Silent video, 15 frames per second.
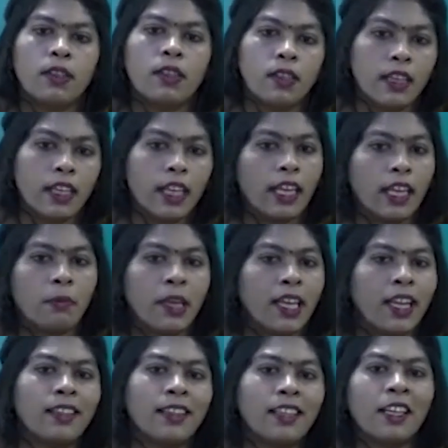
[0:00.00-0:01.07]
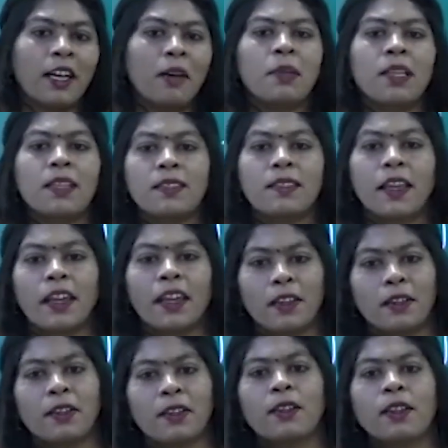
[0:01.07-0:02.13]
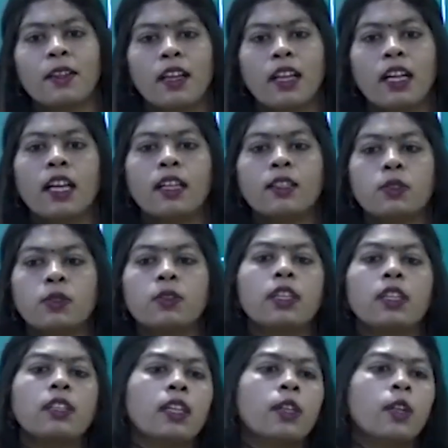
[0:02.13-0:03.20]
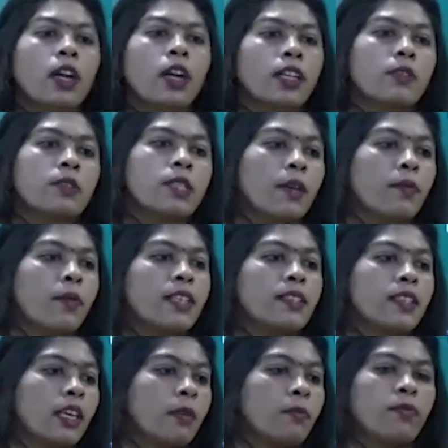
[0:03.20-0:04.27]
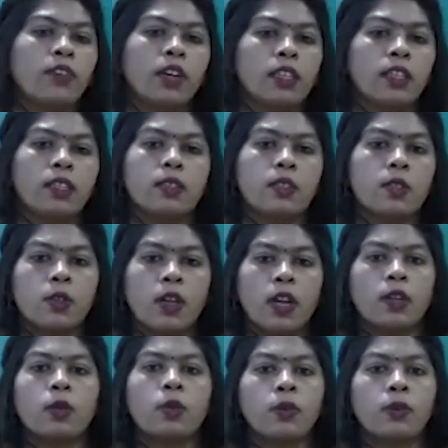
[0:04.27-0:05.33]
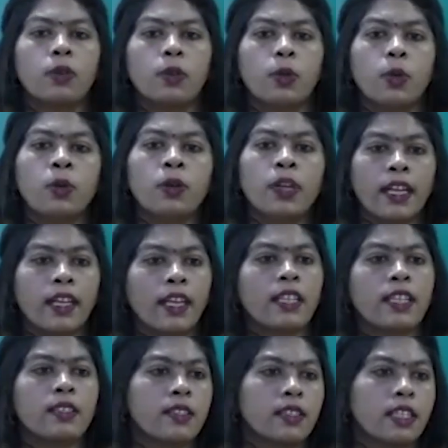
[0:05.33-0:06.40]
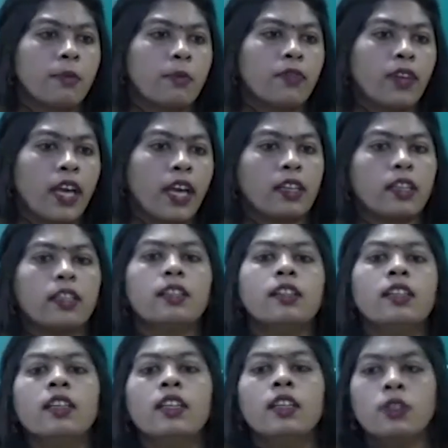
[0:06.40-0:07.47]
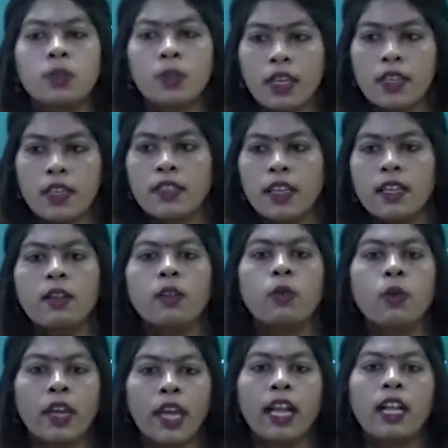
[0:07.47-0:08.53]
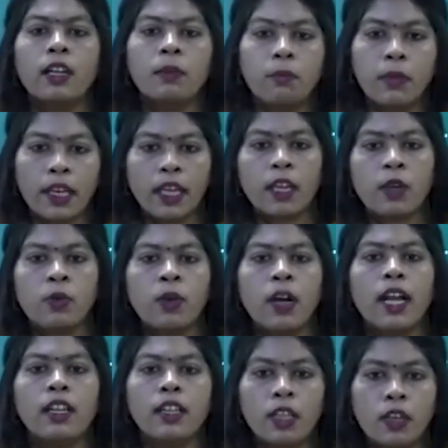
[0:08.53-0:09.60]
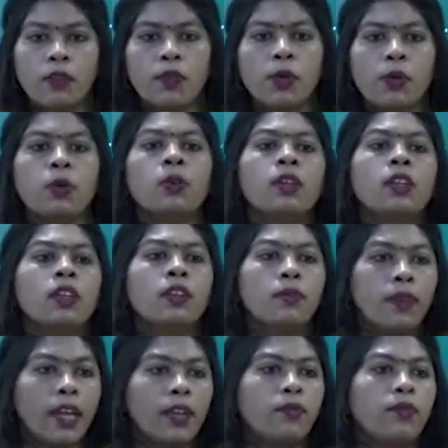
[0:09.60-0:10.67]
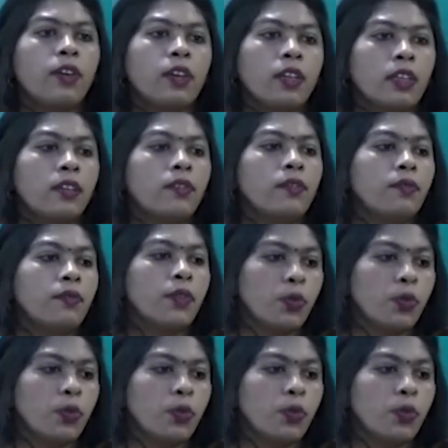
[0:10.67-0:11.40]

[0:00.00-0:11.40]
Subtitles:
He can make anything come in a second. So then the daughter is advising him, father, this is not good. Don't engage this type of character. So he said, okay, I'll bring you, I'll give you, wait for few